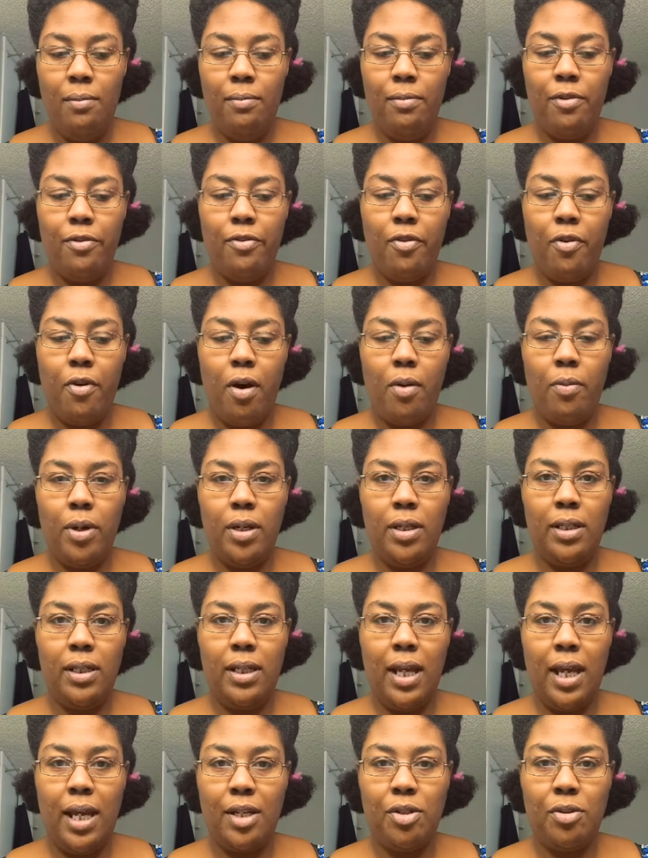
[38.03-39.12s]
before I went
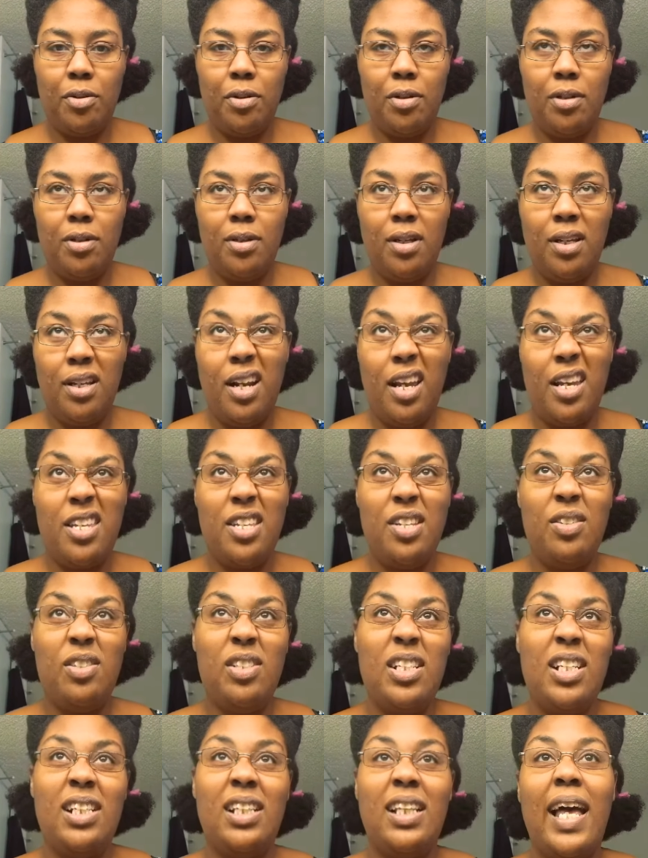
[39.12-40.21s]
natural and I
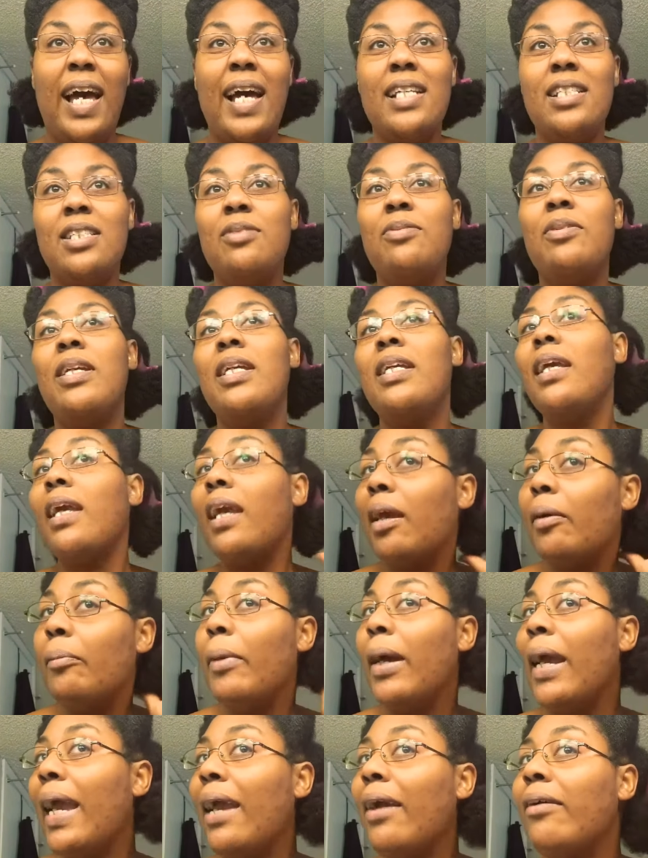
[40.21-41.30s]
used it last week and
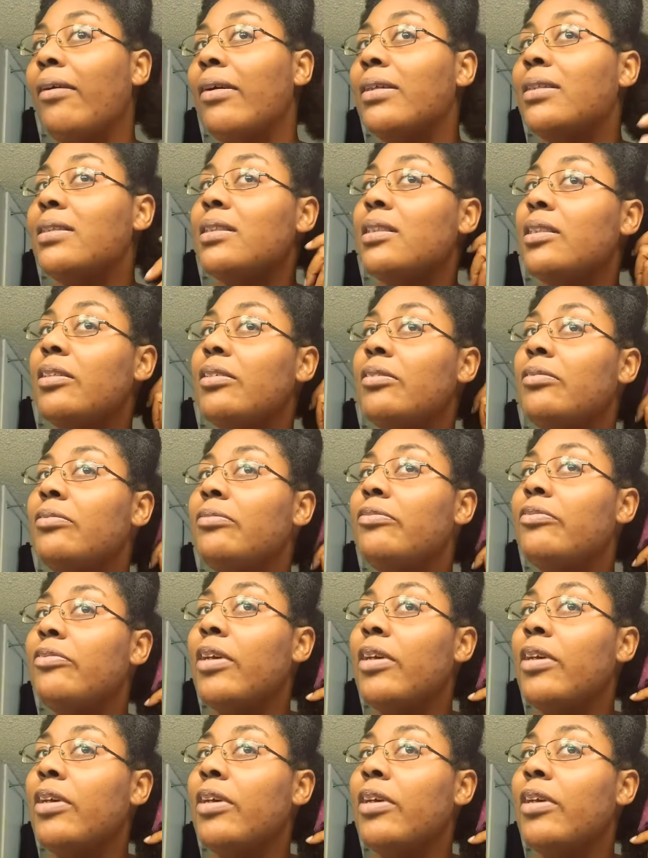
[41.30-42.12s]
my hair is still